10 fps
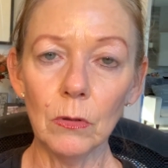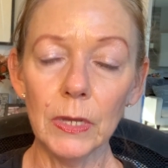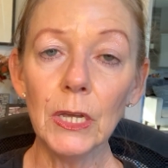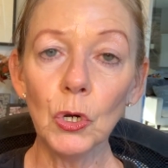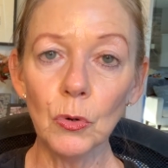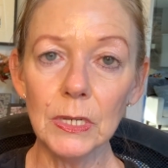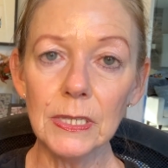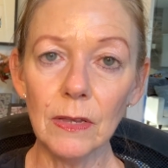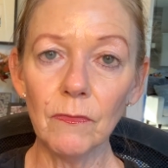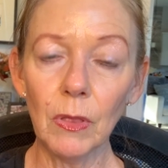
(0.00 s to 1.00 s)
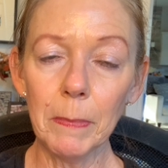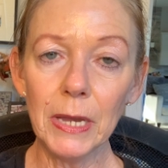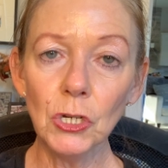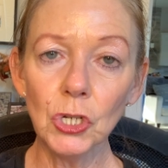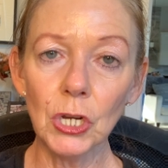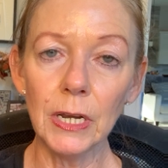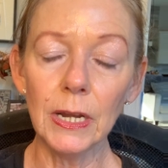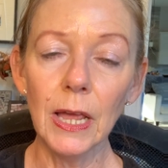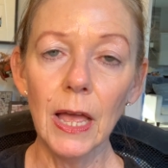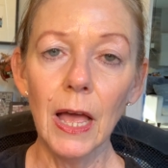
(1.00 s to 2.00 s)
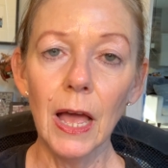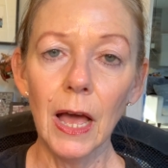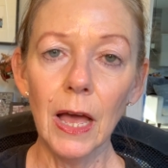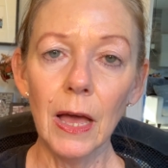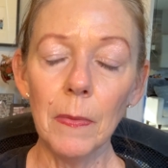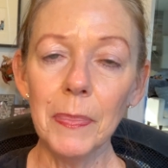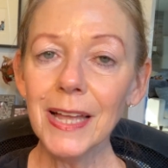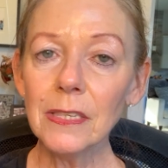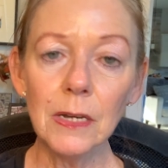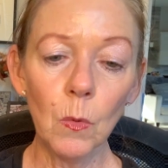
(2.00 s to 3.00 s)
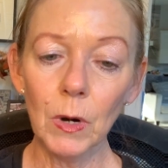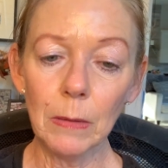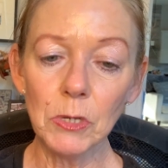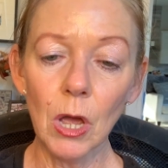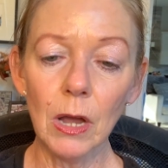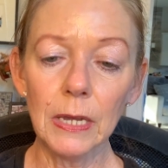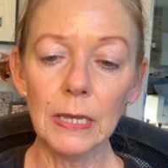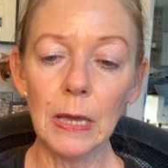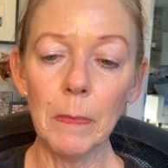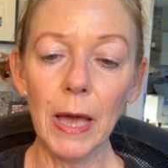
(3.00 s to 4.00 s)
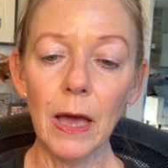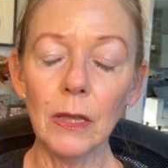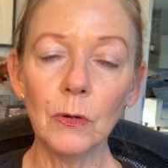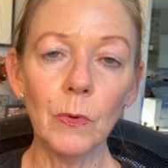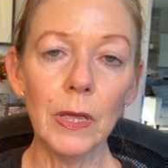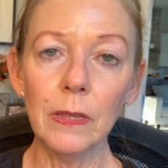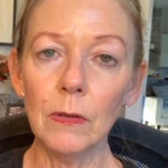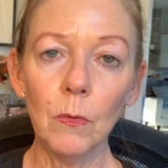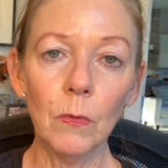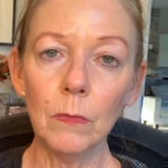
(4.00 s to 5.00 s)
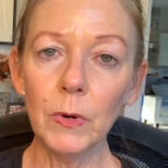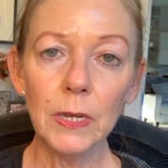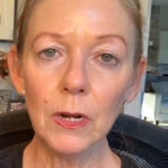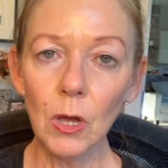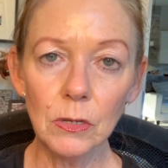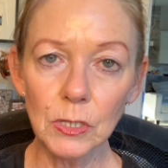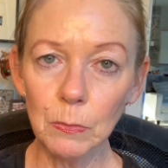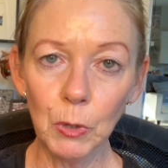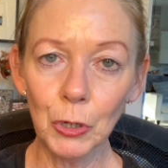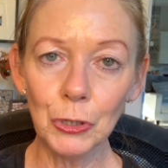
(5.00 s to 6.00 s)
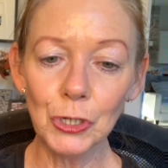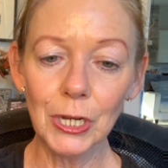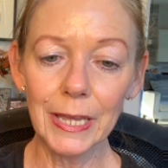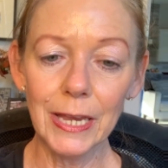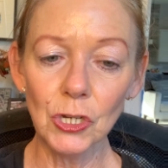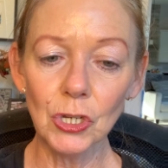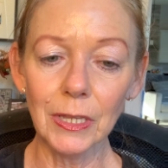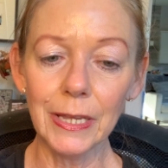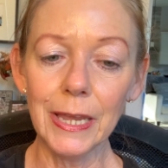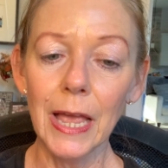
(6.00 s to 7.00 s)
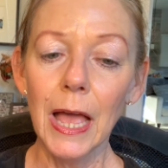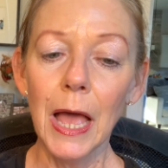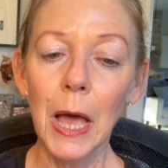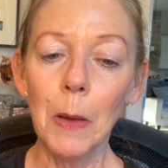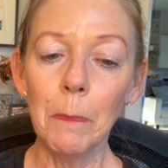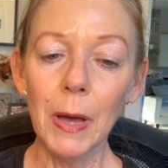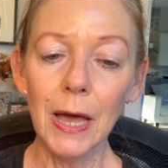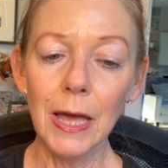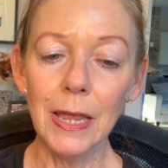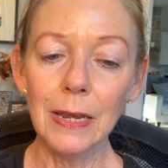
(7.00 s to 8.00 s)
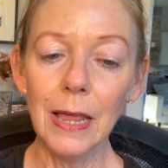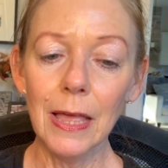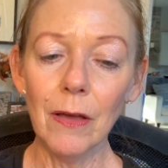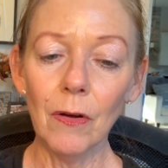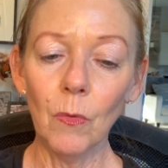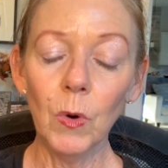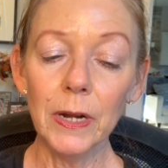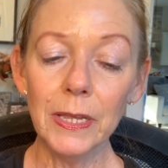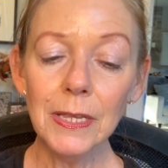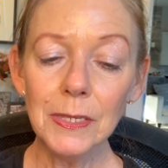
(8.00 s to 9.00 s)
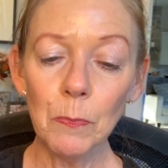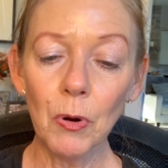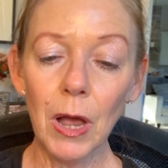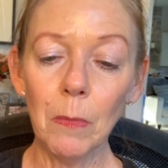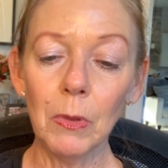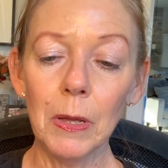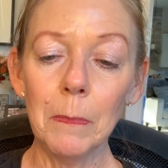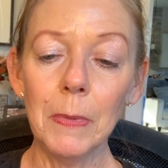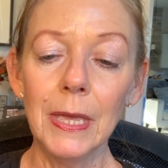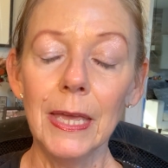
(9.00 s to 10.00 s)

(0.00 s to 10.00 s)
increase inflammation, that's not what I'm talking about. We can all splurge occasionally, but what is a problem